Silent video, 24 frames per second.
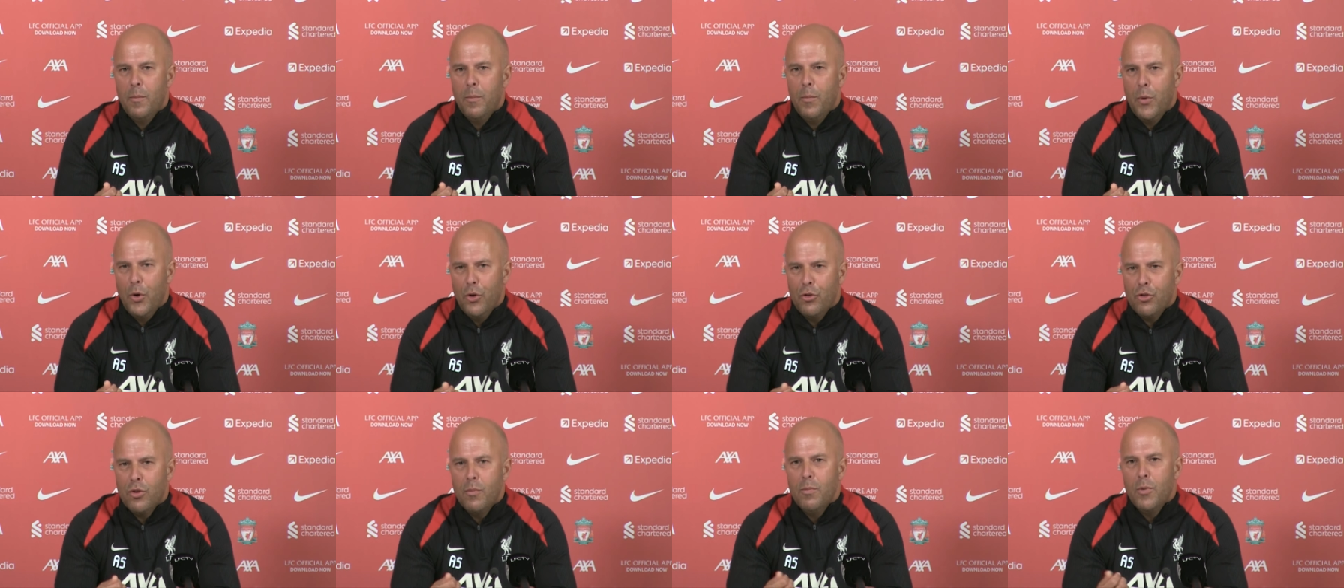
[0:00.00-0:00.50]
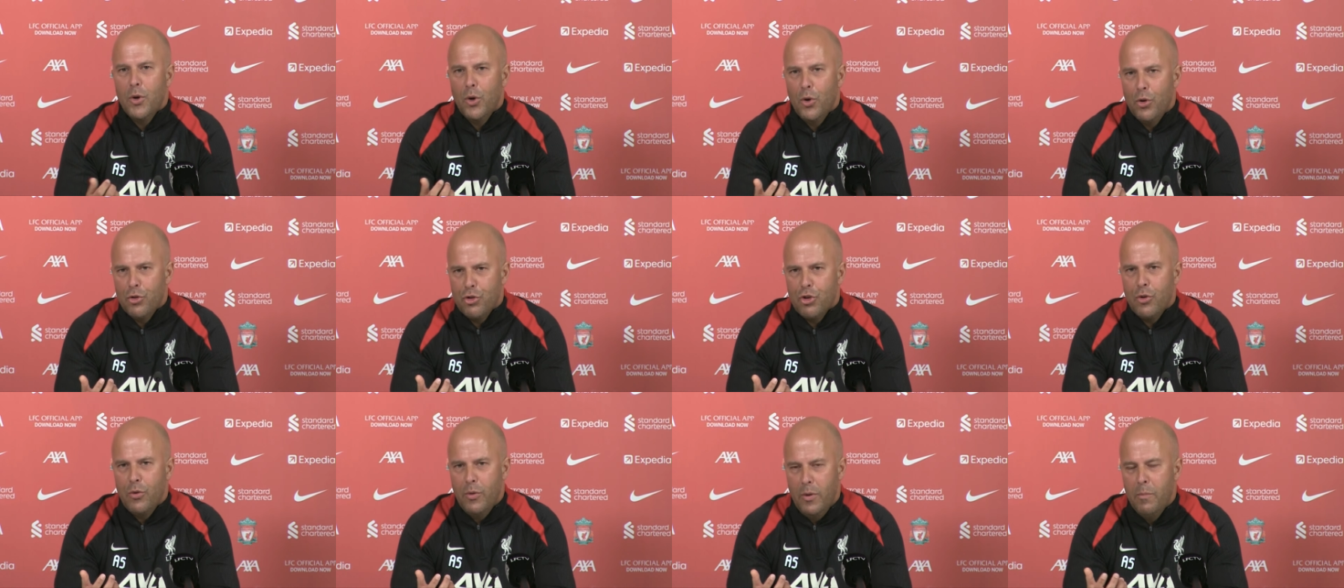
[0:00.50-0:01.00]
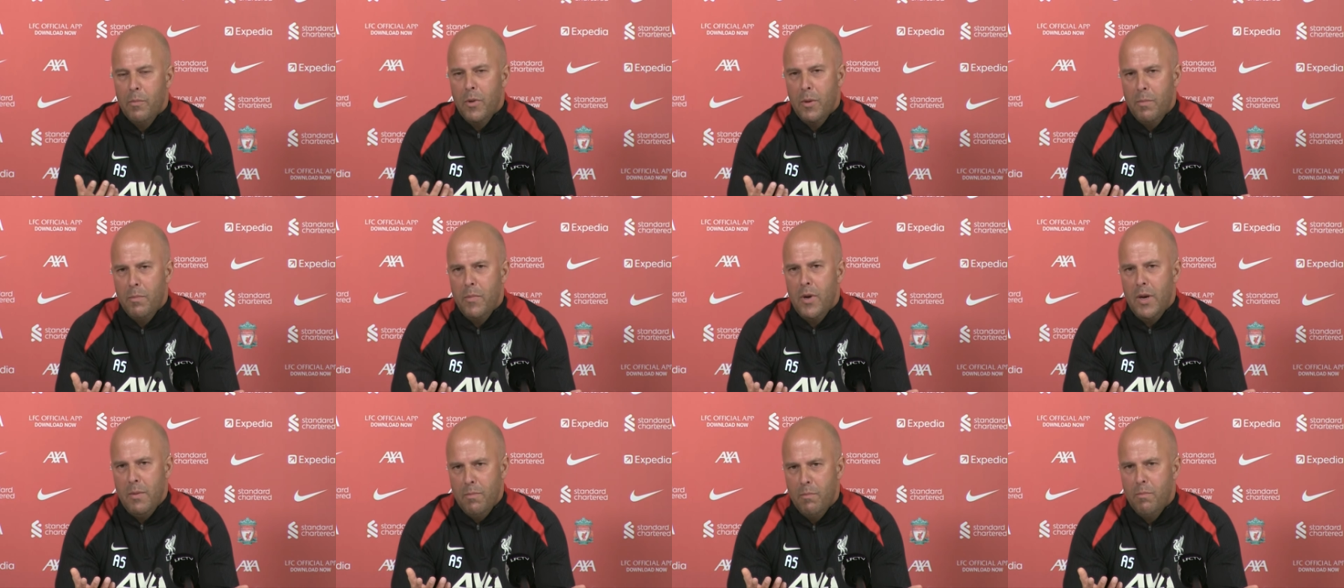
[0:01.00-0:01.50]
person, but also, but
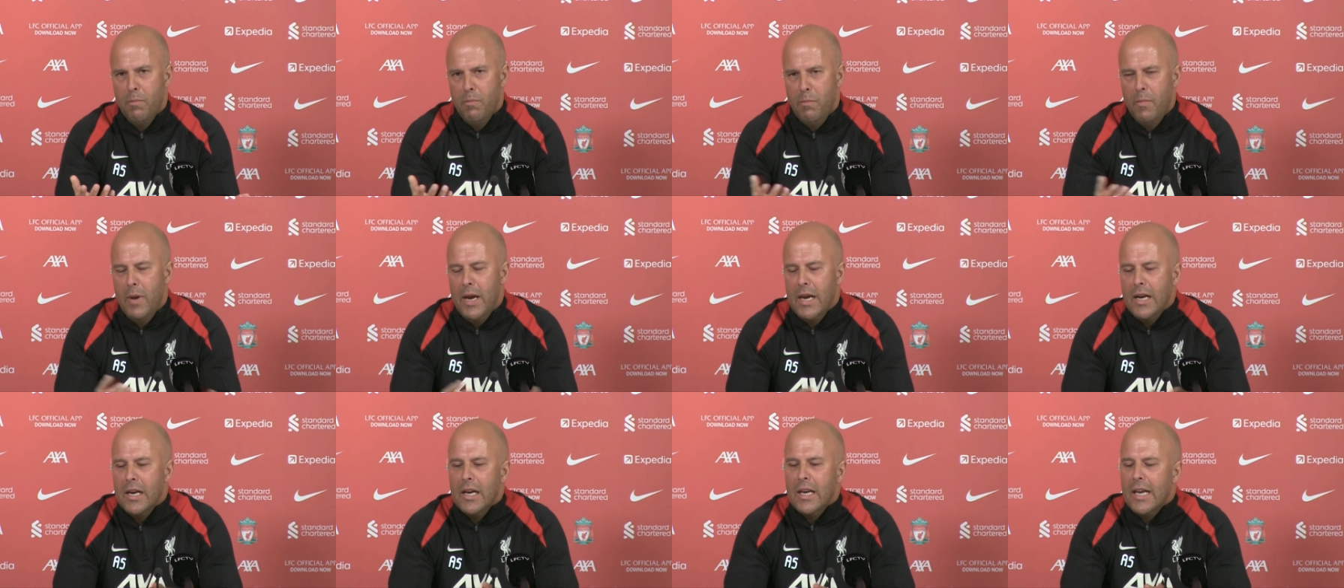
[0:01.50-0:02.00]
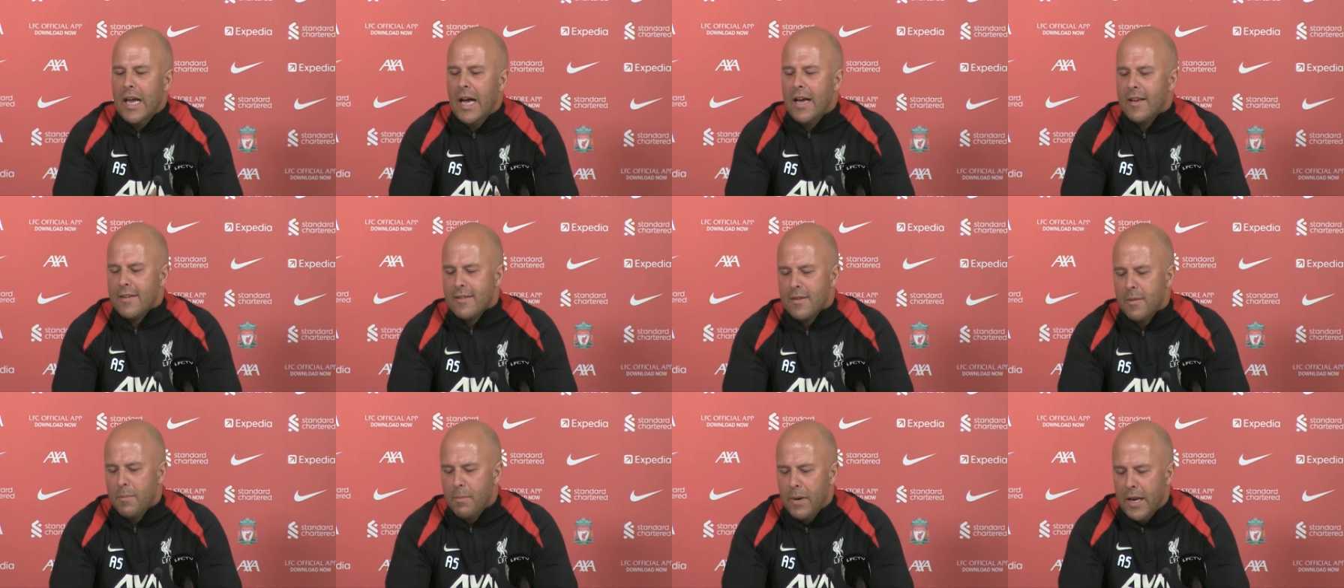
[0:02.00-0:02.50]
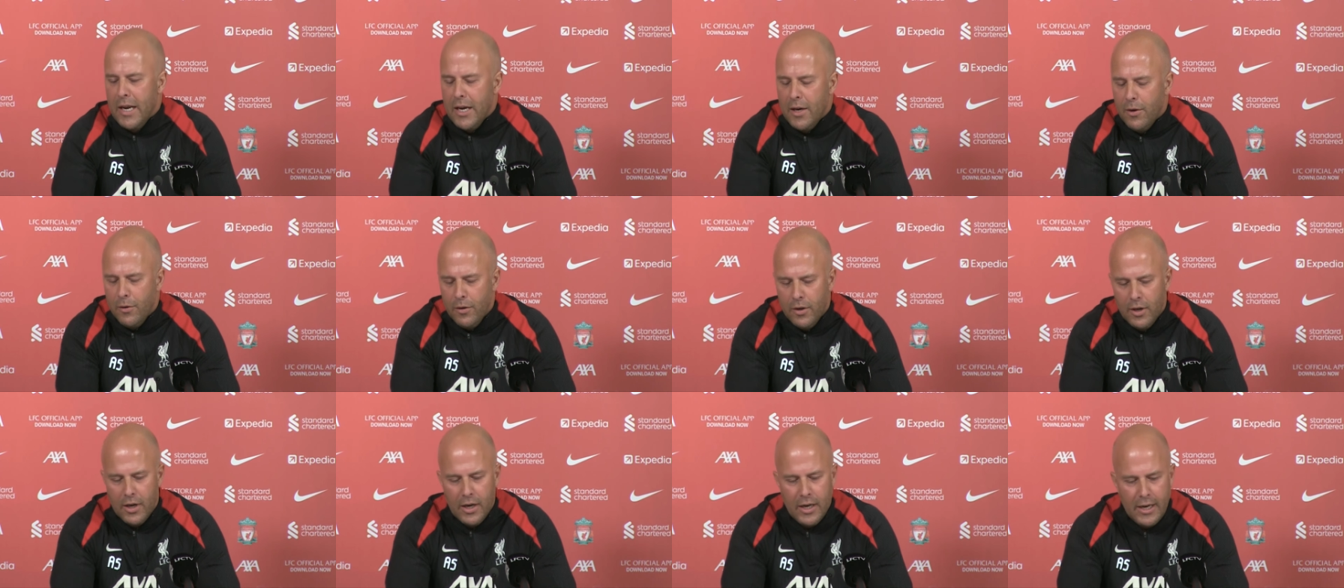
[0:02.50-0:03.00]
ma mainly as a
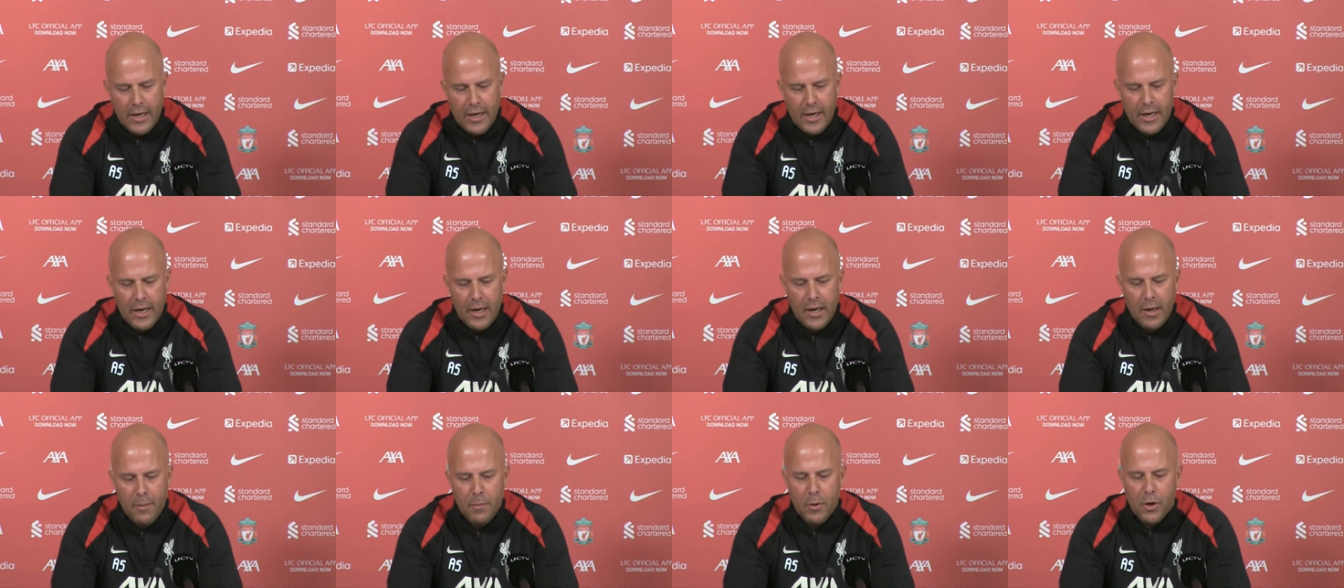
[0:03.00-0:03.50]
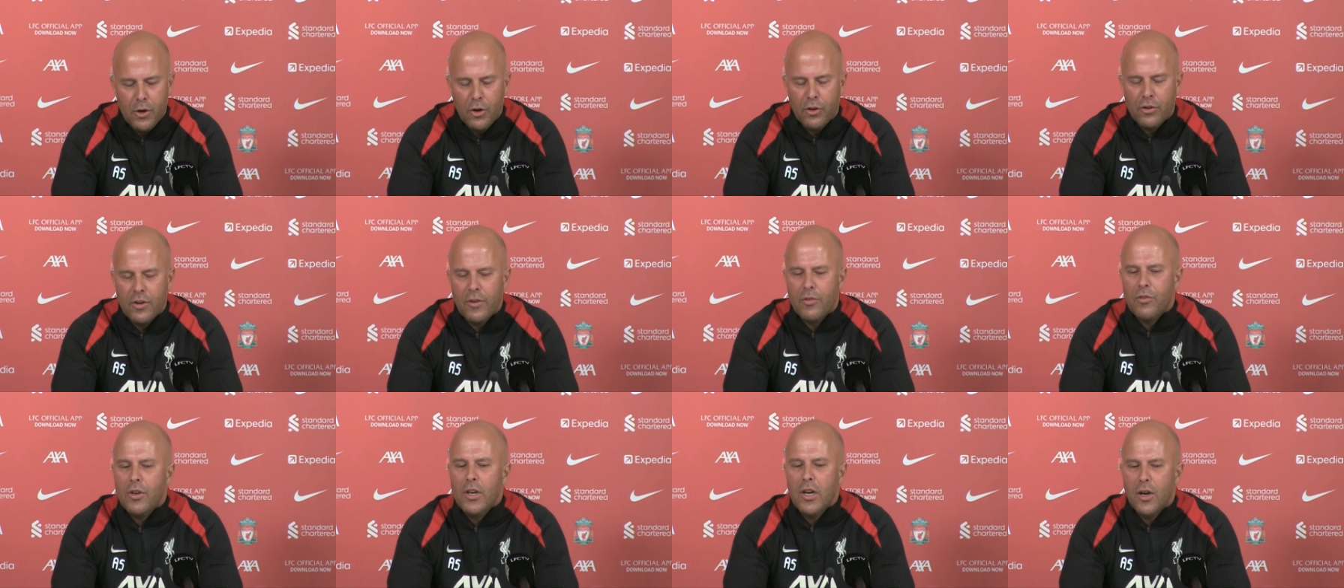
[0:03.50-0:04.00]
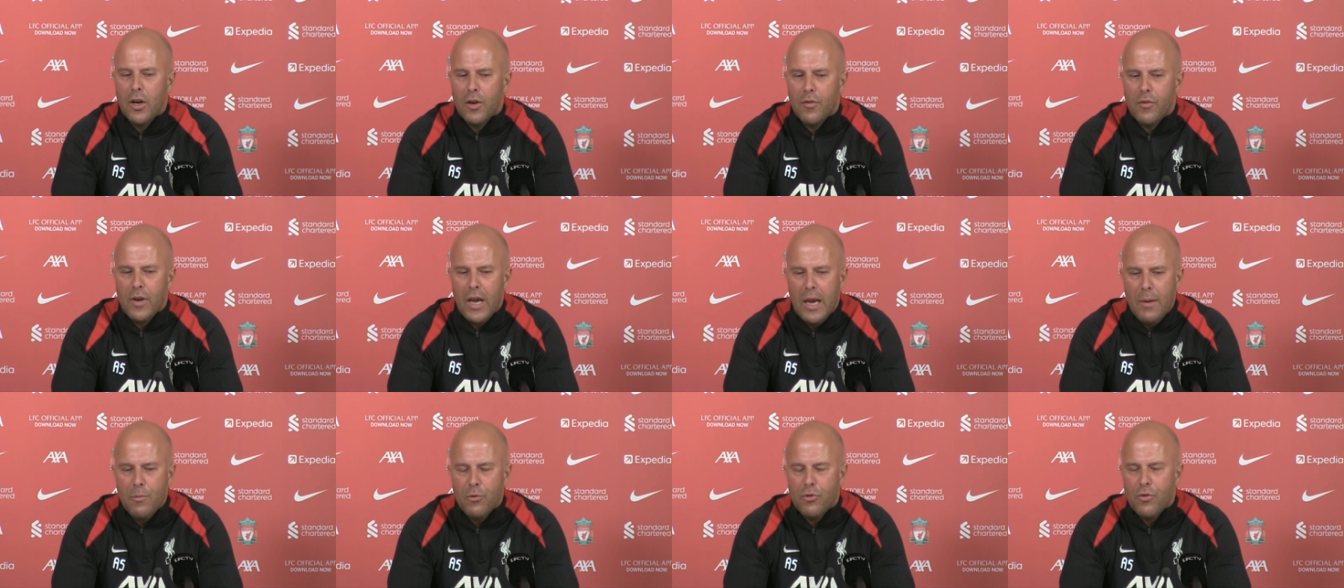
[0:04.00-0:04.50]
player, uh, because I've seen a lot of
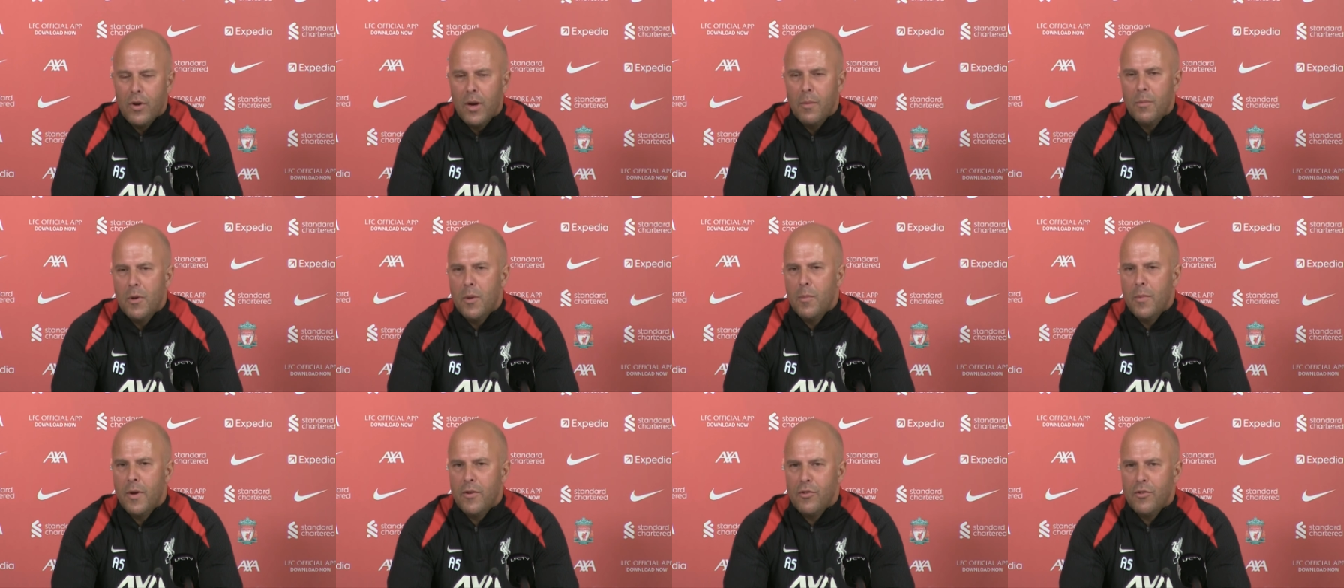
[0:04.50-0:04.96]
games from them.